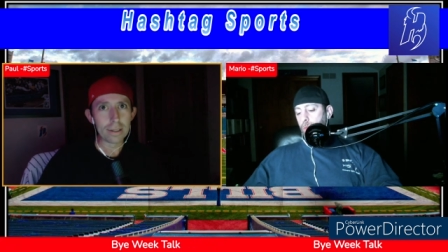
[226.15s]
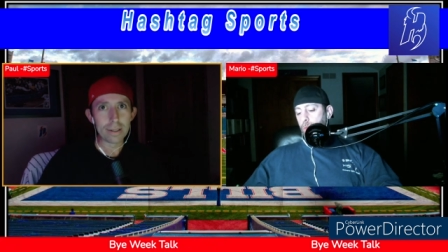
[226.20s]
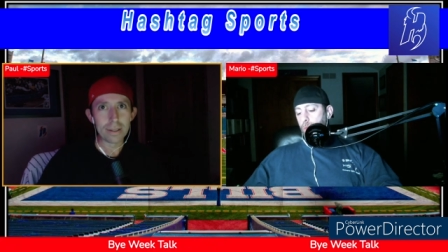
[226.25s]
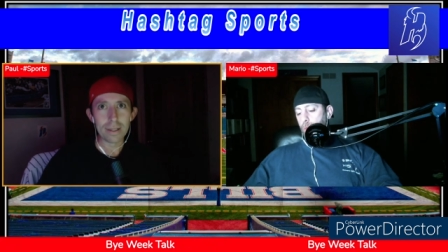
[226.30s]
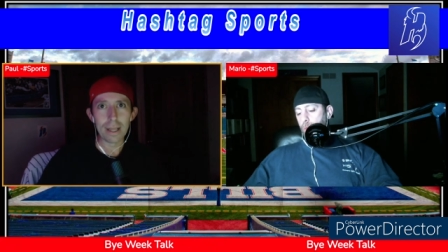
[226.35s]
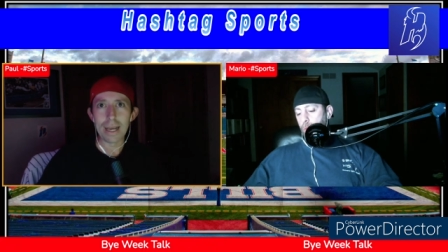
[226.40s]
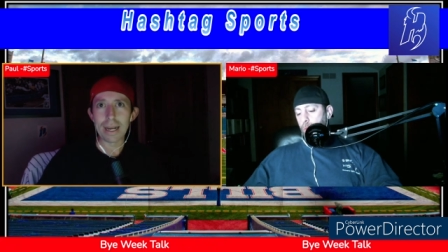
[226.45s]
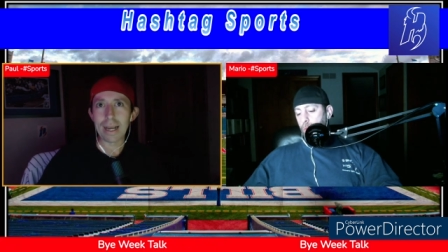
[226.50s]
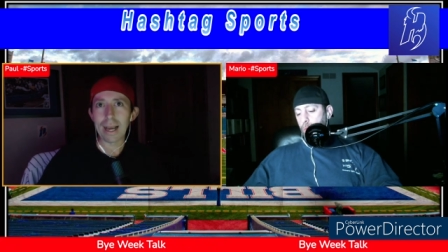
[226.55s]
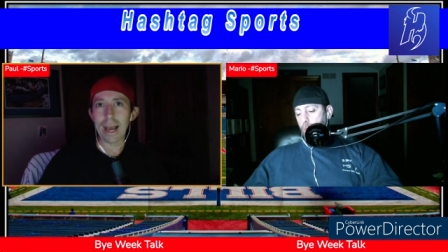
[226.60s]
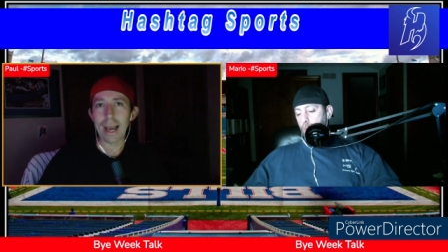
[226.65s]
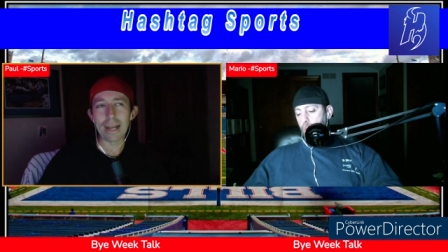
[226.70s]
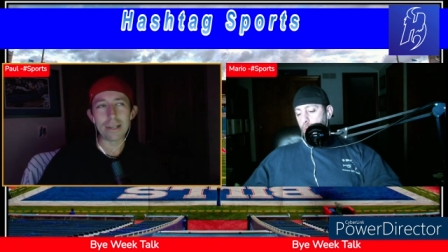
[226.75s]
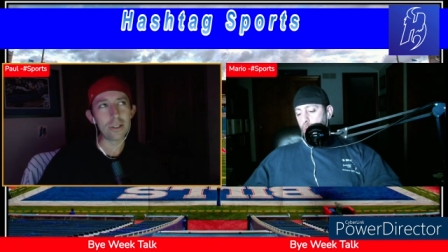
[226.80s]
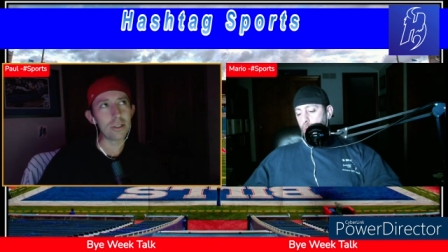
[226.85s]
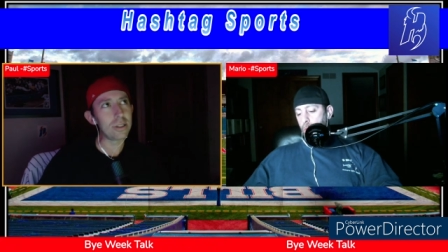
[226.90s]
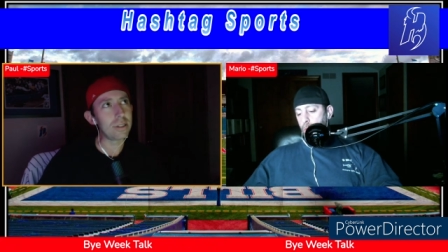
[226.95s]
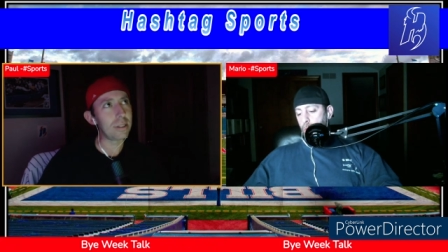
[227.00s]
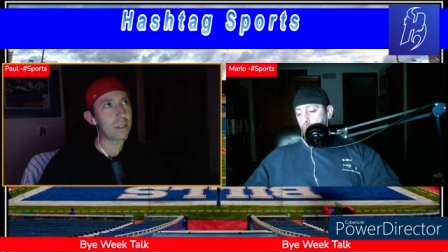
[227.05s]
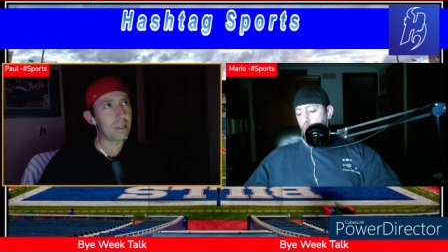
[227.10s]
Like, I
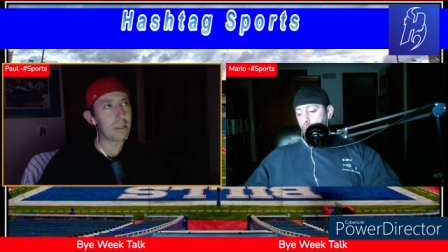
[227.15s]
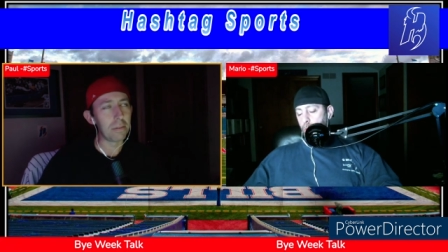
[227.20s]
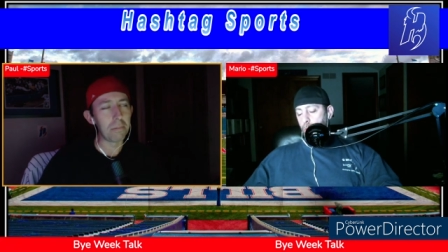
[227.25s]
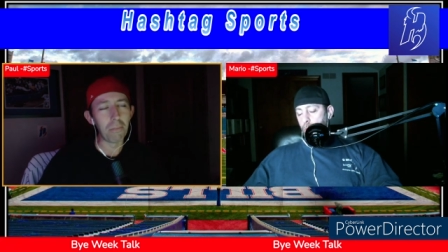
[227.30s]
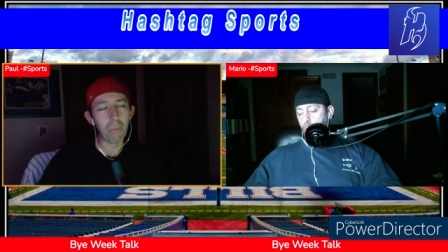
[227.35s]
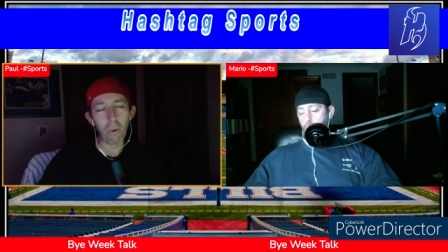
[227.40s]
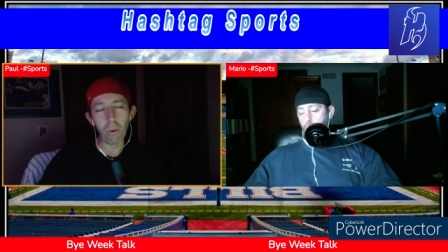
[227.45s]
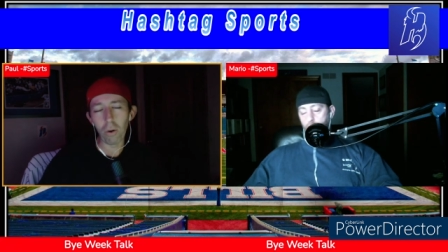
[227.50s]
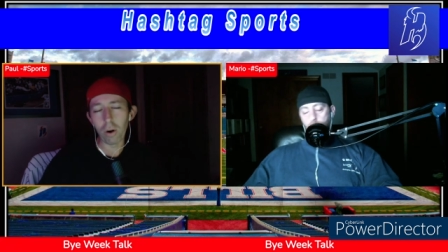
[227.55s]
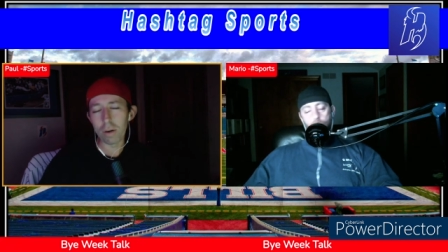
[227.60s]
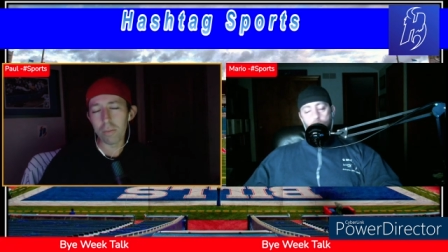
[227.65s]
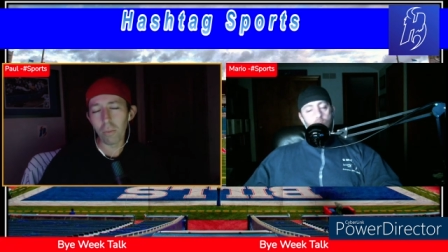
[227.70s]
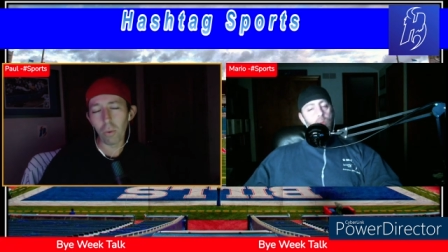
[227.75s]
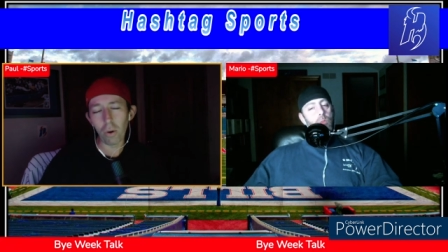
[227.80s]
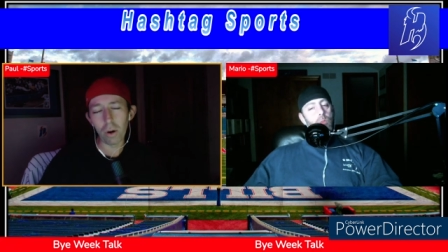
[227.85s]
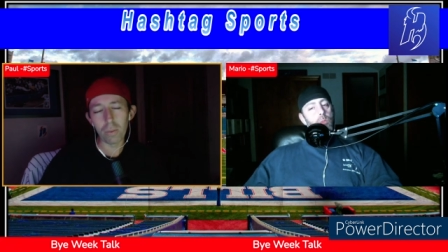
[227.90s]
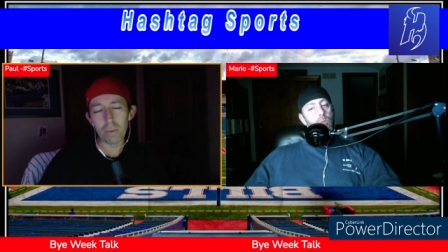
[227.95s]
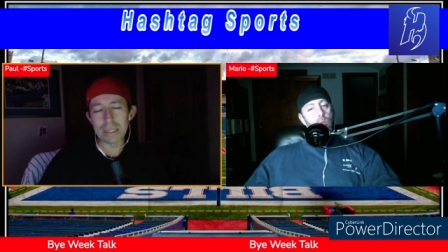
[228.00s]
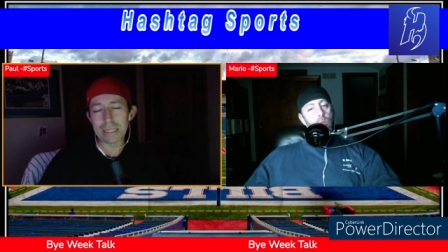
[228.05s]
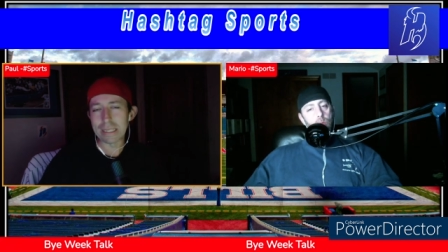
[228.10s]
just, the more and
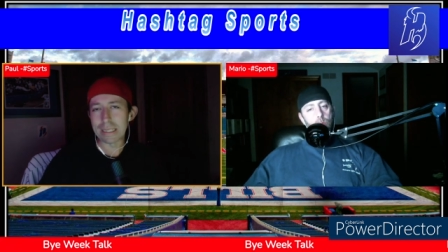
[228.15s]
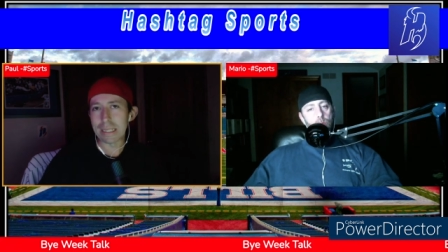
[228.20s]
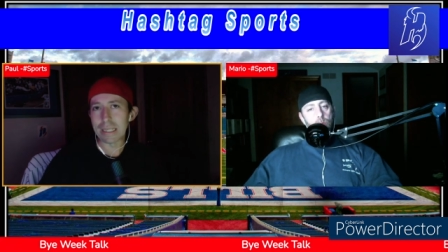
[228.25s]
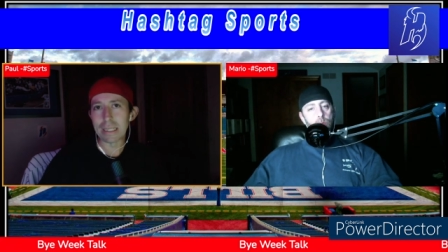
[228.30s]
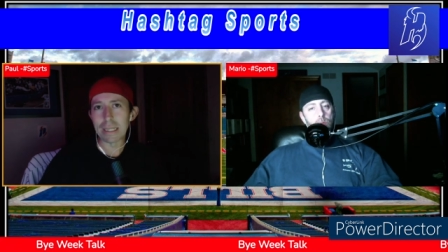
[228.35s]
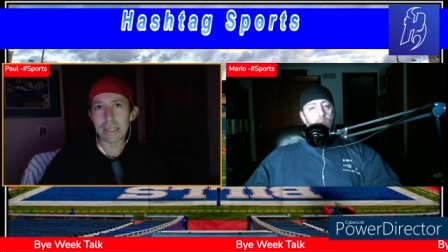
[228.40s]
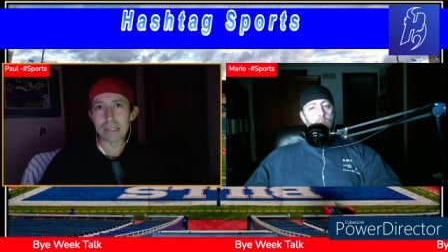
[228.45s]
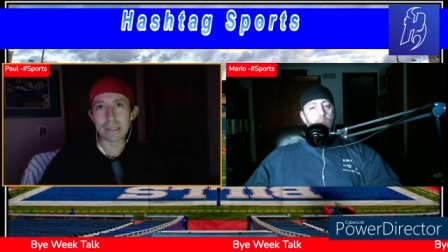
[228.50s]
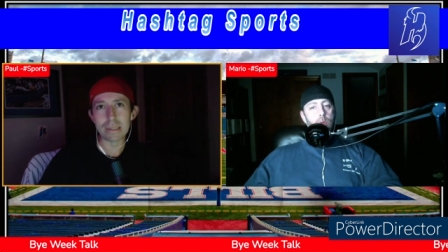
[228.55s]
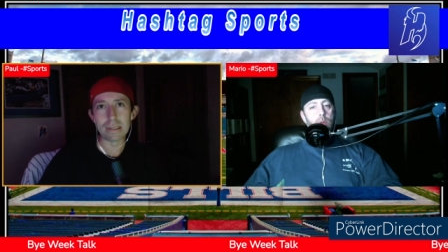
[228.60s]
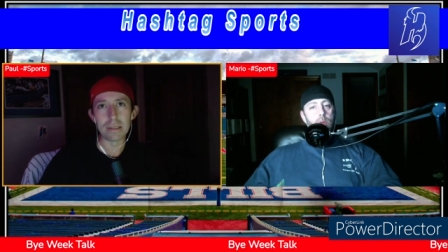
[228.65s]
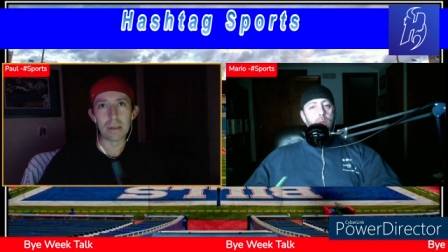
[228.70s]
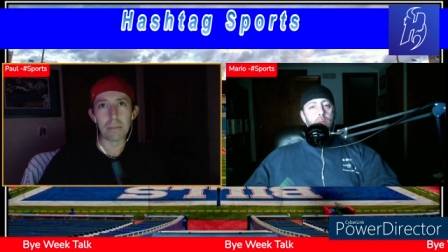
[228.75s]
more we see this,